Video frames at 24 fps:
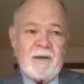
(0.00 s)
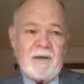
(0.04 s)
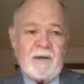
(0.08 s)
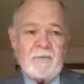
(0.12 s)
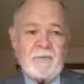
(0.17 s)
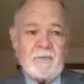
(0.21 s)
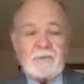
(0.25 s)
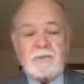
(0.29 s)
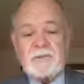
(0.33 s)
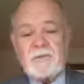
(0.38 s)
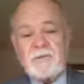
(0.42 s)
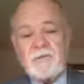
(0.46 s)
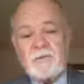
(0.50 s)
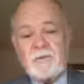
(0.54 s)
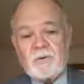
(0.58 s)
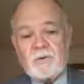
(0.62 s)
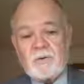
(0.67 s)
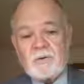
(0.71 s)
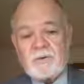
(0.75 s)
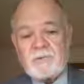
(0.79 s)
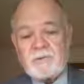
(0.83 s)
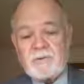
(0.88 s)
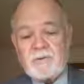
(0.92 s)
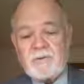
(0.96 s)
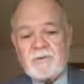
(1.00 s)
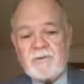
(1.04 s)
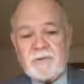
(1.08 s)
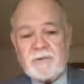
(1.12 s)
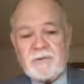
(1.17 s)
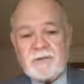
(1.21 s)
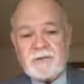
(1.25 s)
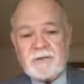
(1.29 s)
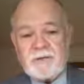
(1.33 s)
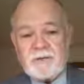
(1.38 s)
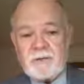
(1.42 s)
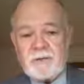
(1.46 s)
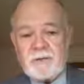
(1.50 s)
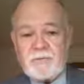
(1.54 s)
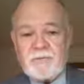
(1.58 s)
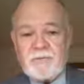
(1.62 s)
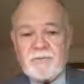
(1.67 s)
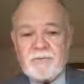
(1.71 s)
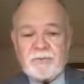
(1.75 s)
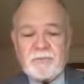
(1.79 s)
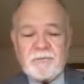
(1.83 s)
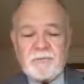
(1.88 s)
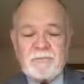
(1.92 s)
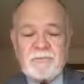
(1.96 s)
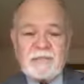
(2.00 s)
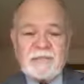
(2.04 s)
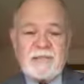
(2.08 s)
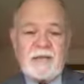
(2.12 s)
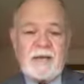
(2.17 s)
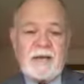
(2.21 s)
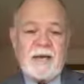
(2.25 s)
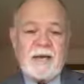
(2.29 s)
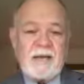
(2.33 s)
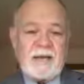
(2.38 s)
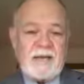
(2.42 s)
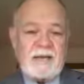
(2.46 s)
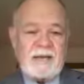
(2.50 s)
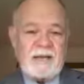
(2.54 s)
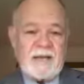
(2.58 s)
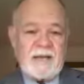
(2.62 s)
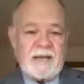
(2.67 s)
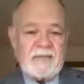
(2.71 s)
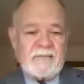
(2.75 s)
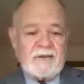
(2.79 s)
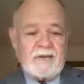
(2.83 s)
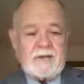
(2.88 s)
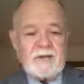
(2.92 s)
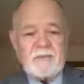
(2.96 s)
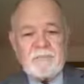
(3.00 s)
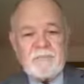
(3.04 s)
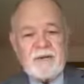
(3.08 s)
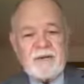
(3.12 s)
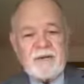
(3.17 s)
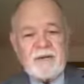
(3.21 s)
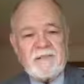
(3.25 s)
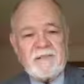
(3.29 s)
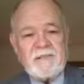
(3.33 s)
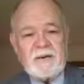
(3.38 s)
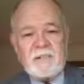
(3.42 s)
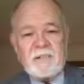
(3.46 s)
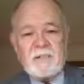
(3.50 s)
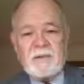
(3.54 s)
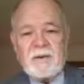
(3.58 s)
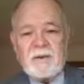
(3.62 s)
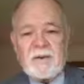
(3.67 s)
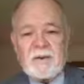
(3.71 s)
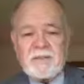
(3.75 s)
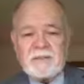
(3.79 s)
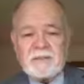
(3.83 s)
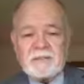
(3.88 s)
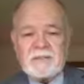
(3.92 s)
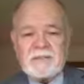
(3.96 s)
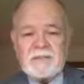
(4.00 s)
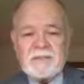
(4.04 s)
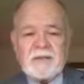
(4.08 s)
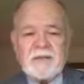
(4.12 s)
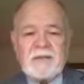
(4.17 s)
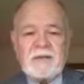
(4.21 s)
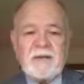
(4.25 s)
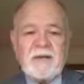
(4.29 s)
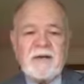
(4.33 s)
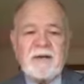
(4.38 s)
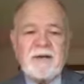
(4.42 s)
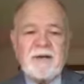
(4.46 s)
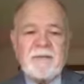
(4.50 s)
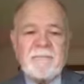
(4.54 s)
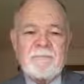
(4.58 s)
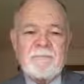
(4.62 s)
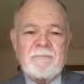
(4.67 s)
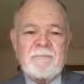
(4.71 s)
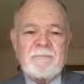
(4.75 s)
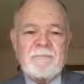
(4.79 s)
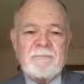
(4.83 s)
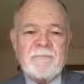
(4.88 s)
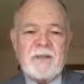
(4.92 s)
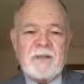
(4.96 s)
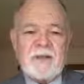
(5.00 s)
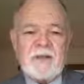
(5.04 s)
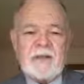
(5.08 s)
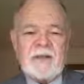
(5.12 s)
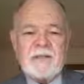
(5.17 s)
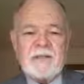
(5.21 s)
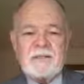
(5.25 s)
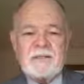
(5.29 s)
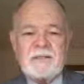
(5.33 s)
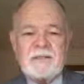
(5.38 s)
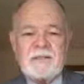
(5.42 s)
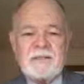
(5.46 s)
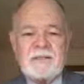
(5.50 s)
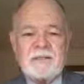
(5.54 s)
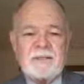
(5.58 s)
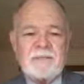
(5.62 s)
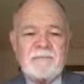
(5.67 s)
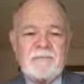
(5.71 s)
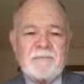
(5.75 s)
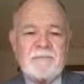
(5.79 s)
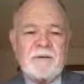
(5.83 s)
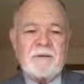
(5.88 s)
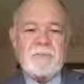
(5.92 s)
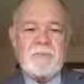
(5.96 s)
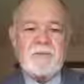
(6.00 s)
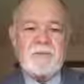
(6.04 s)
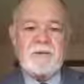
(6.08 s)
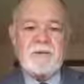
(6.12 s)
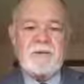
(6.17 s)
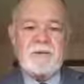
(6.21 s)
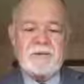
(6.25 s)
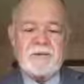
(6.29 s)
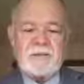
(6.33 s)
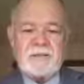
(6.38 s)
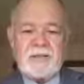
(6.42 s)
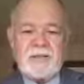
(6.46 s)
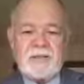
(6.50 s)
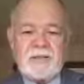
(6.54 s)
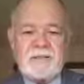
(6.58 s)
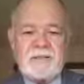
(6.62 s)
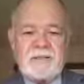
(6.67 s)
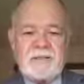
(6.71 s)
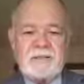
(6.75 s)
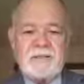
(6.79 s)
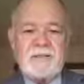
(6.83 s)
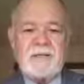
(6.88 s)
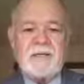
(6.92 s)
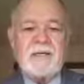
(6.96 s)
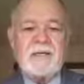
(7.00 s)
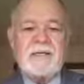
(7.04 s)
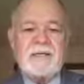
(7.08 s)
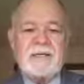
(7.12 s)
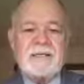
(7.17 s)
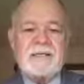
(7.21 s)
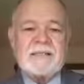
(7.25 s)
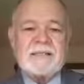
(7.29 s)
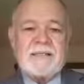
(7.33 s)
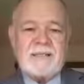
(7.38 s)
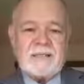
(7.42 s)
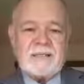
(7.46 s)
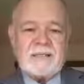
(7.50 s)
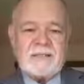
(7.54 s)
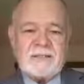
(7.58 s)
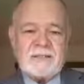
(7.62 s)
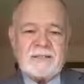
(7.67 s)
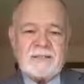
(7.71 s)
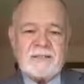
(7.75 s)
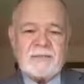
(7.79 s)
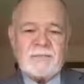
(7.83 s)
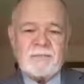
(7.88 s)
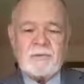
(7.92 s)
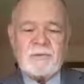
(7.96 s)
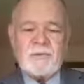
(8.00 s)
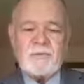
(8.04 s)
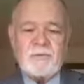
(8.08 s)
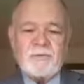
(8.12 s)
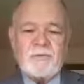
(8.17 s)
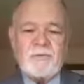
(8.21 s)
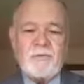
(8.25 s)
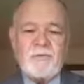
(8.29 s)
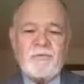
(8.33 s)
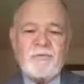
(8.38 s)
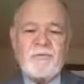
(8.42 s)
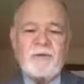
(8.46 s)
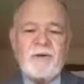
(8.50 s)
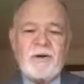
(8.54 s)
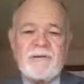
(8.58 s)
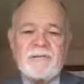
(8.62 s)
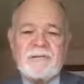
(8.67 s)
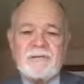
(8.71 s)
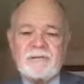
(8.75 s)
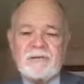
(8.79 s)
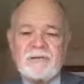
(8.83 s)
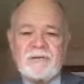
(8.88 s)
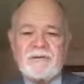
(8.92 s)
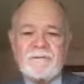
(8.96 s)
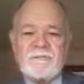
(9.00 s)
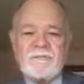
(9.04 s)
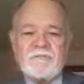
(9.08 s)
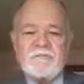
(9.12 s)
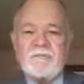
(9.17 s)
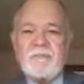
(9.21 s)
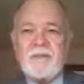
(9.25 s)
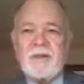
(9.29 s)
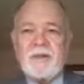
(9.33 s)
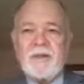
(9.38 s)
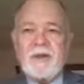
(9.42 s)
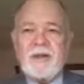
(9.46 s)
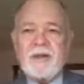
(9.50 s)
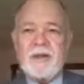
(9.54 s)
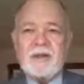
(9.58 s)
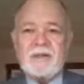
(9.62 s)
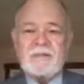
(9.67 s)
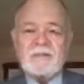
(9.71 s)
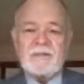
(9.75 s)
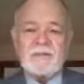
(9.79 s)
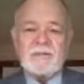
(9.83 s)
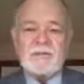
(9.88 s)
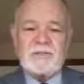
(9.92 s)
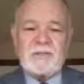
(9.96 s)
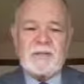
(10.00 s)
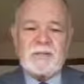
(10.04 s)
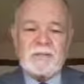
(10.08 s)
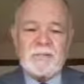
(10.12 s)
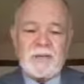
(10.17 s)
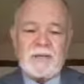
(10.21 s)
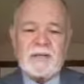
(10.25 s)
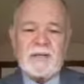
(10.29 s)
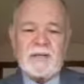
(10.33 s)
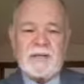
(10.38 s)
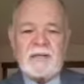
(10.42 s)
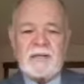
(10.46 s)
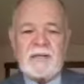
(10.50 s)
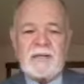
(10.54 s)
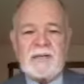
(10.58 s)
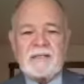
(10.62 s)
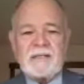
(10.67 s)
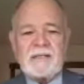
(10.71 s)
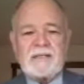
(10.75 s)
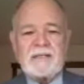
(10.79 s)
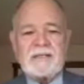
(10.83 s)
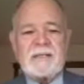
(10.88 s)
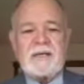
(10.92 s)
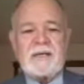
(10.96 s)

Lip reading: which of course would have been a term for the Messiah. David had been given the promise that his people, his descendants, would rule forever. And so she recognizes